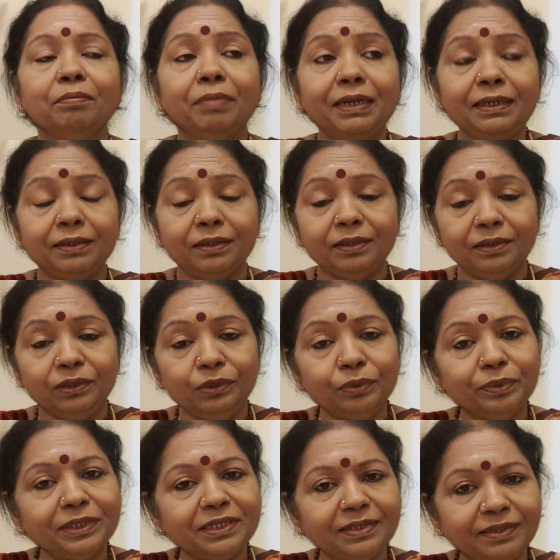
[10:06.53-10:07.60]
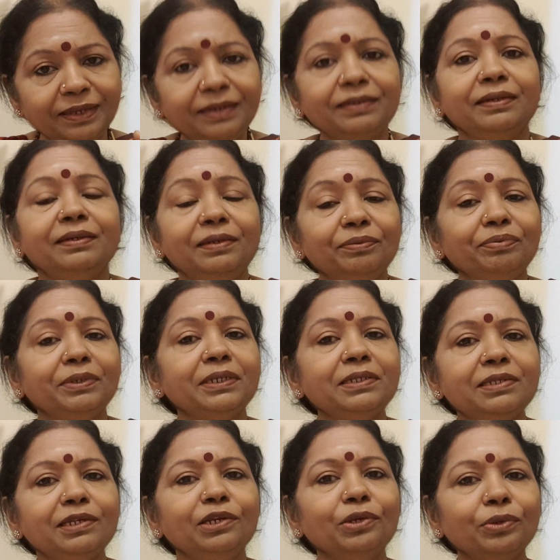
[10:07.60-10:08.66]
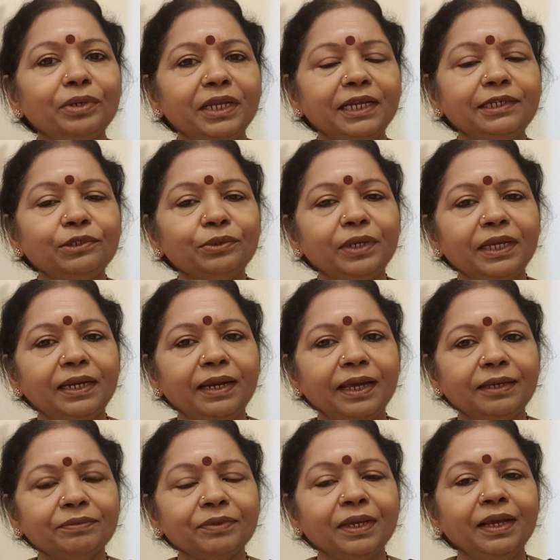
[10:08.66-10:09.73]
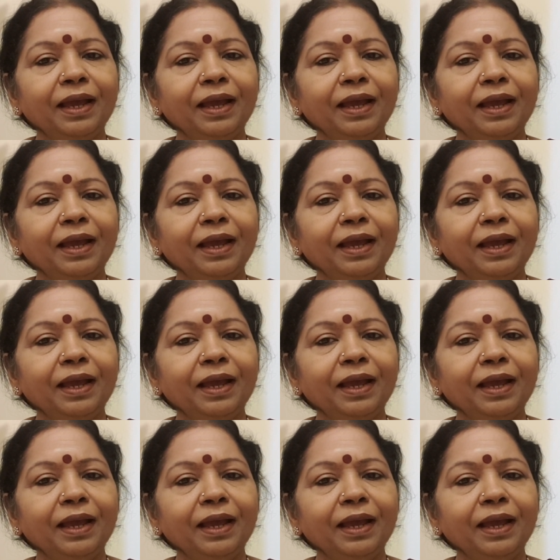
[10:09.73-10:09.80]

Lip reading: but you will see the difference in your day-to-day life.